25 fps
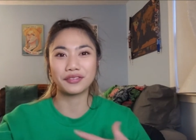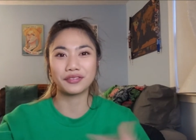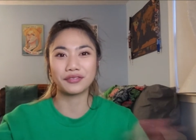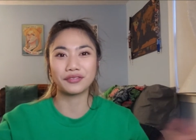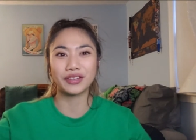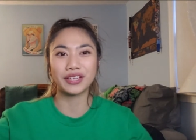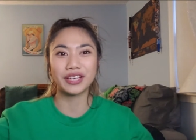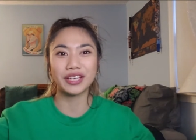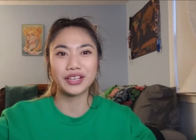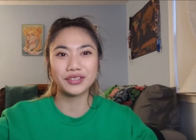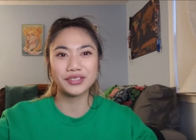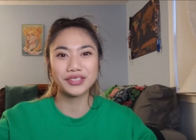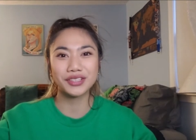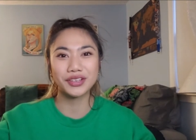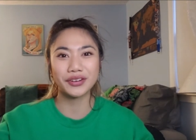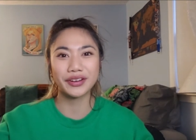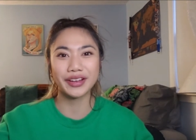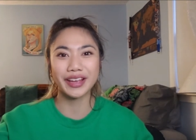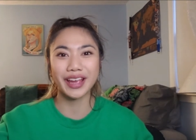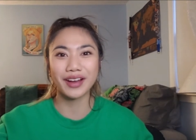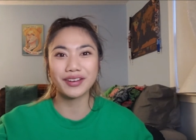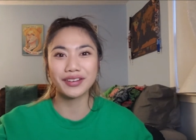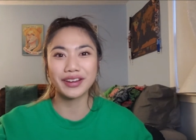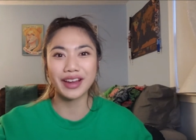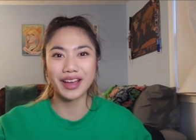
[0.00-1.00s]
videos
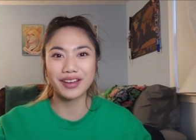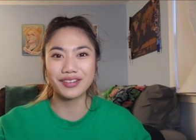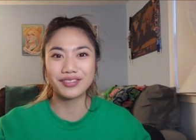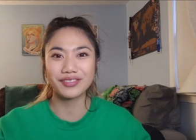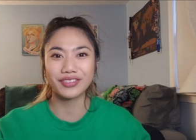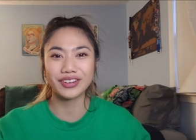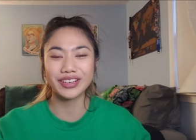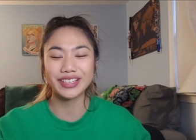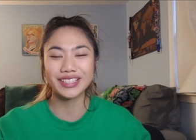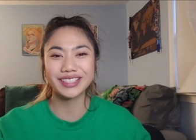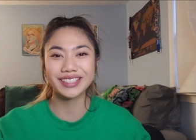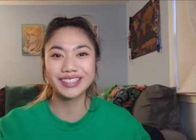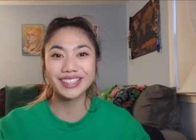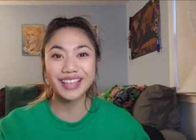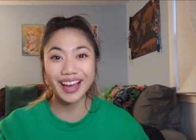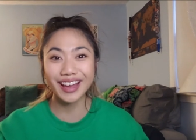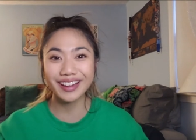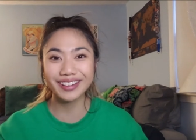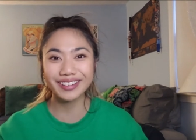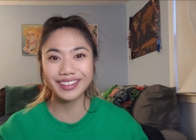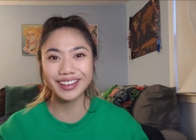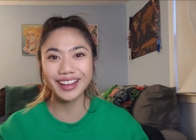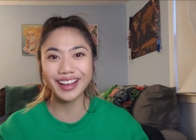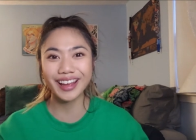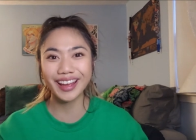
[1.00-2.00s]
going out every
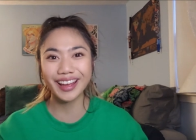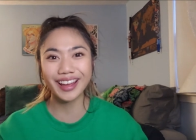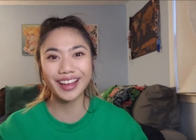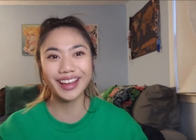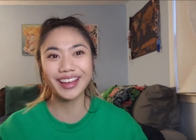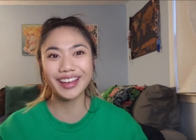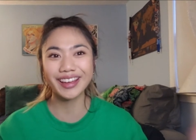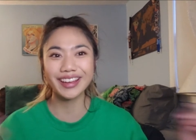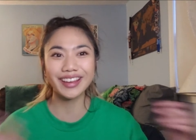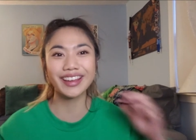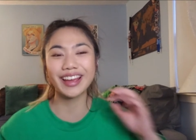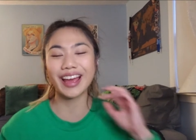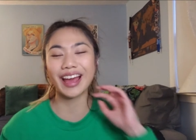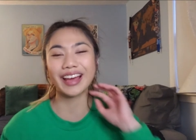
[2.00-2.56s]
Saturday,